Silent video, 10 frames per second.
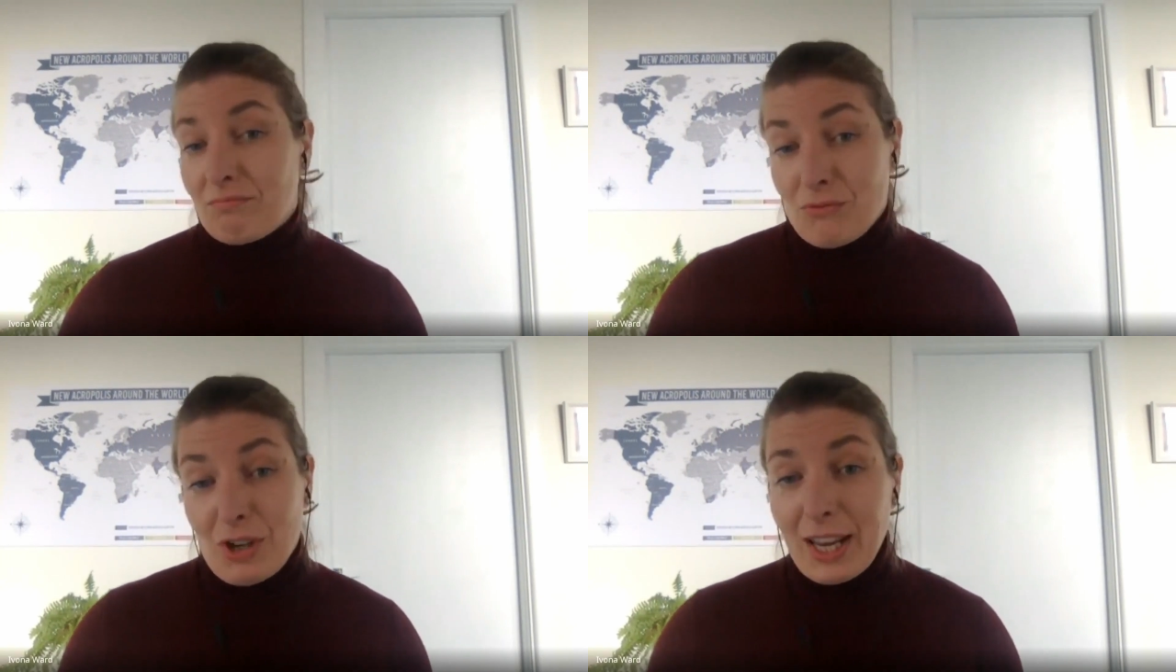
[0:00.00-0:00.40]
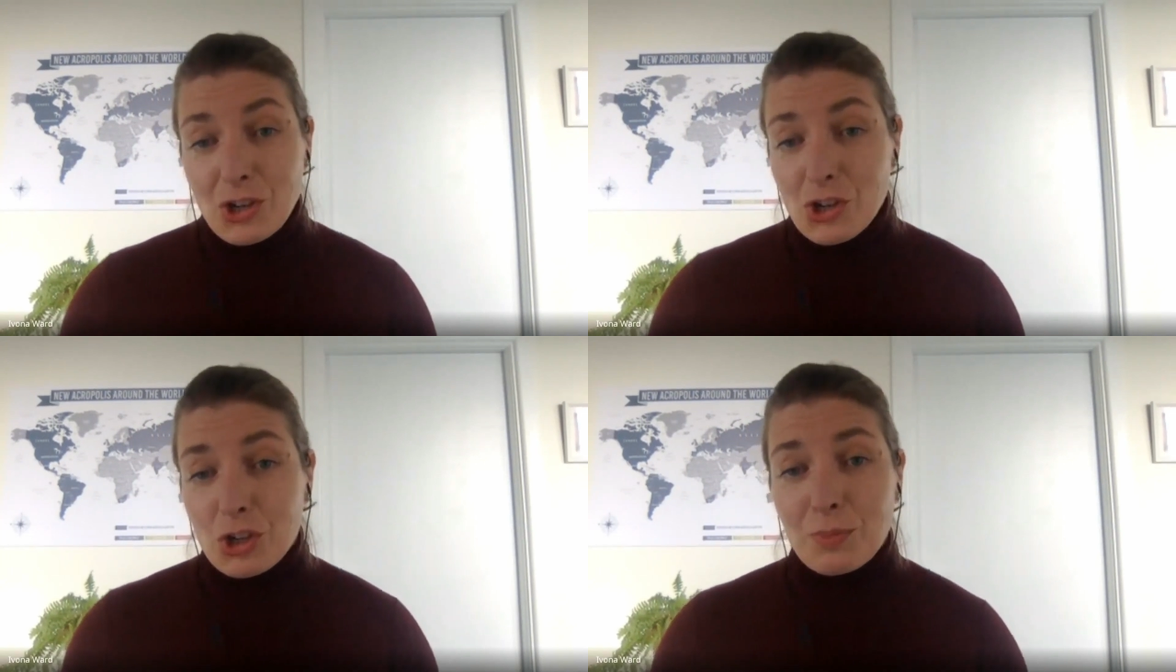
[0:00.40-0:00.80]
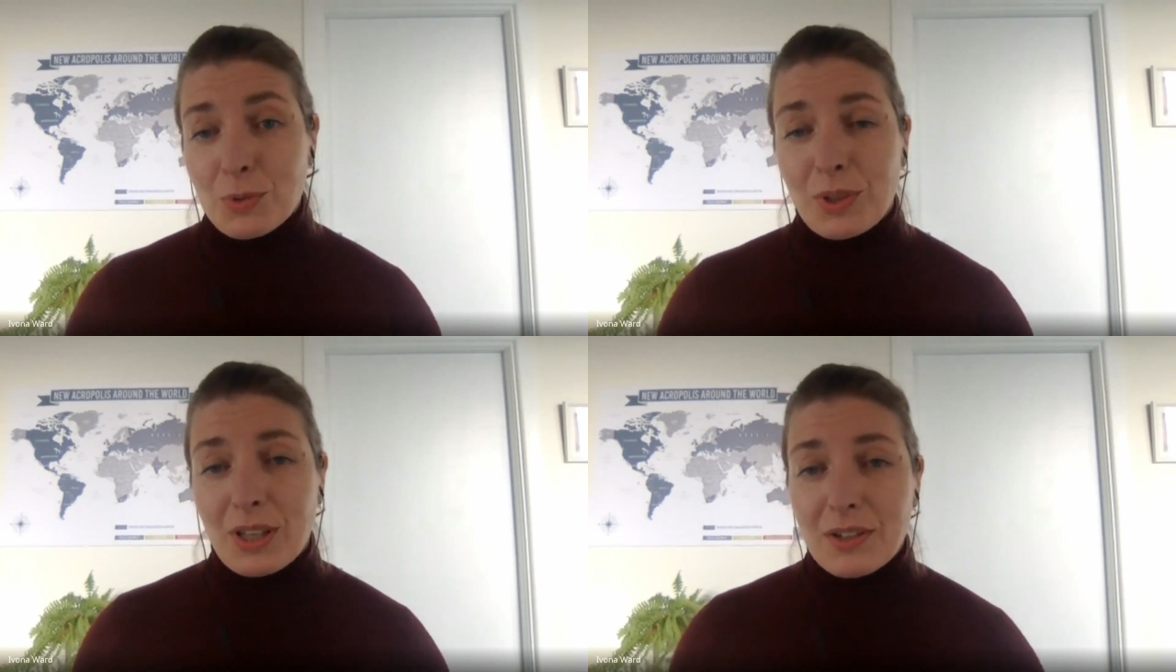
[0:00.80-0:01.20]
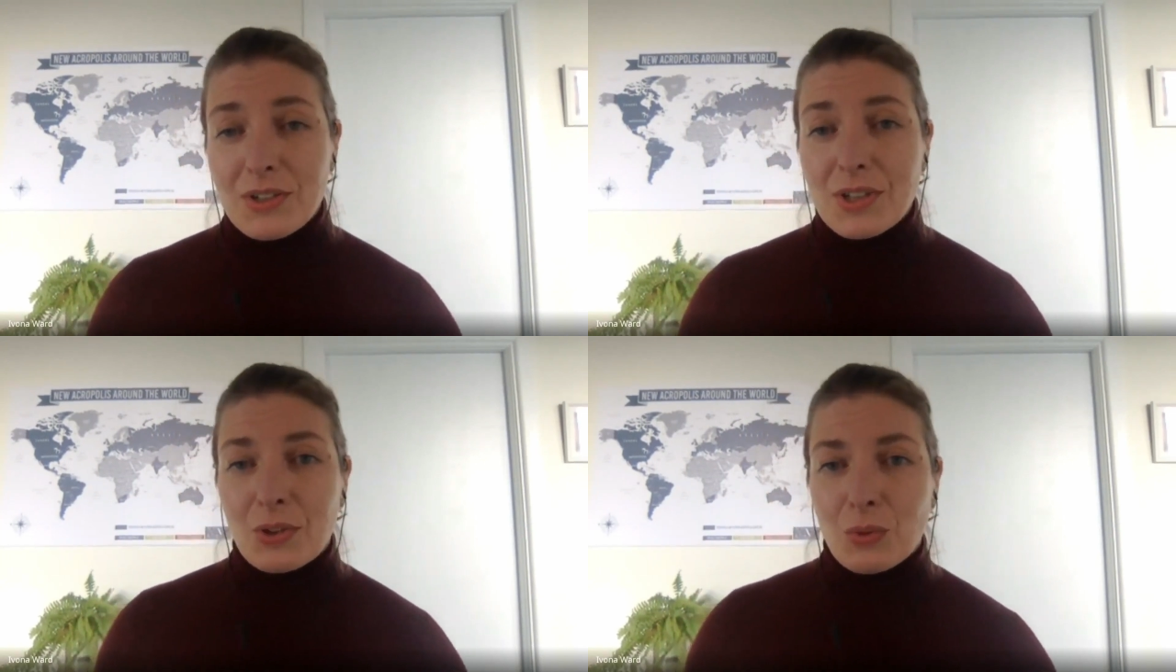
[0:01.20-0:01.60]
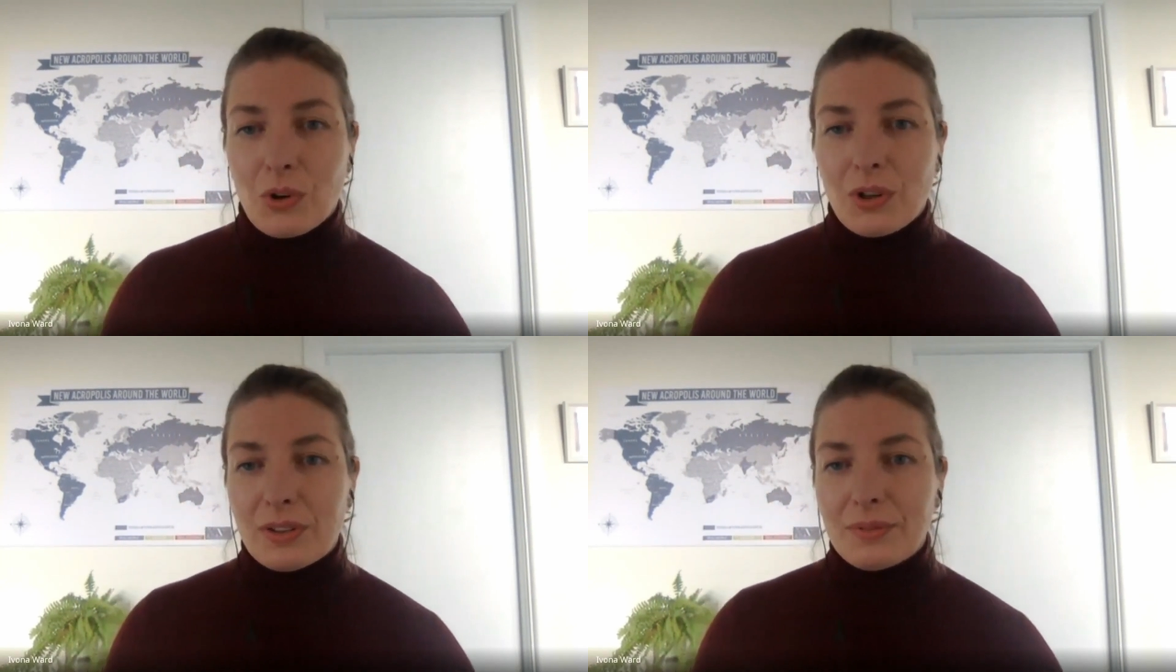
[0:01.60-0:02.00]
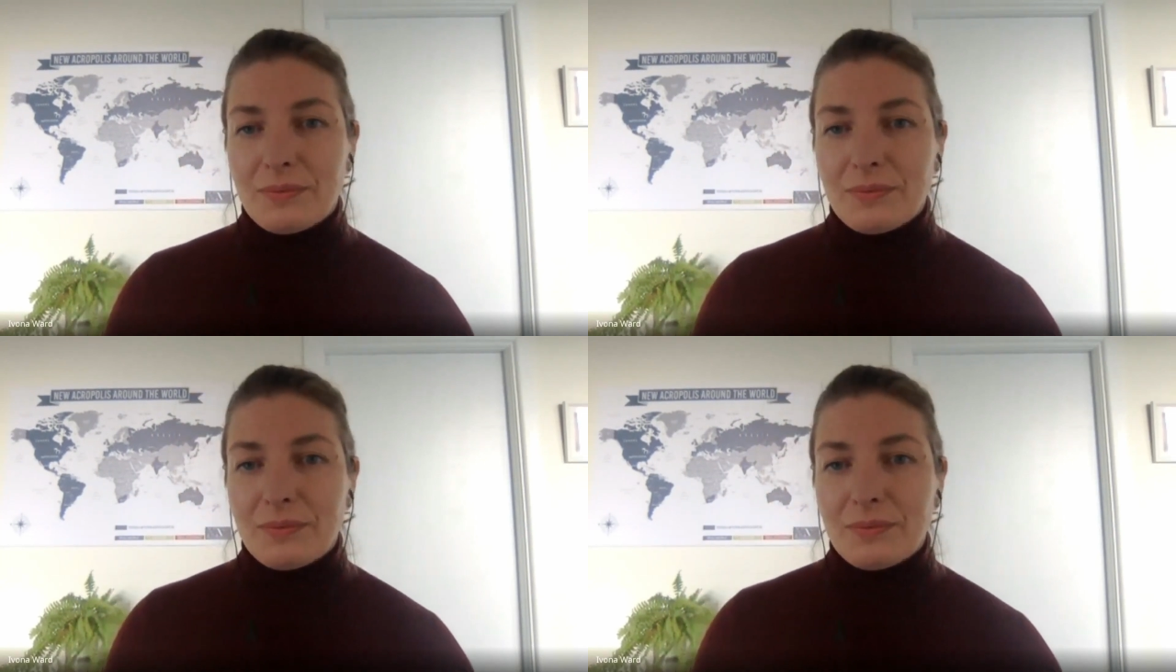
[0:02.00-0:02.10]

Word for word: relationships with others in the world.